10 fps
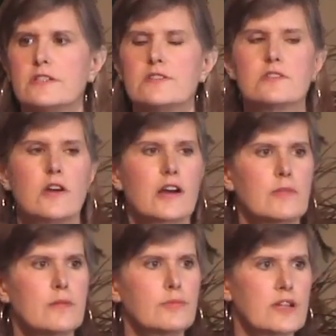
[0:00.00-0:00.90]
it doesn't talk
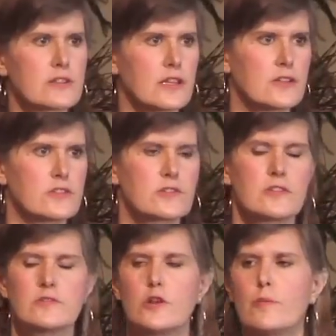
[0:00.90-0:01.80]
about breast cancer,
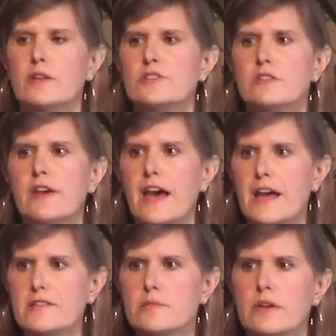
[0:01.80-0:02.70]
so there's no mention of
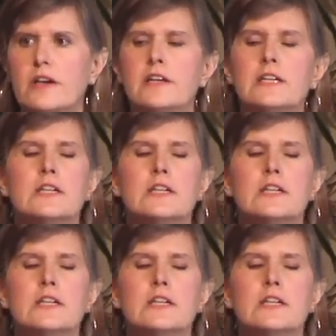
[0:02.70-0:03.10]
asthma.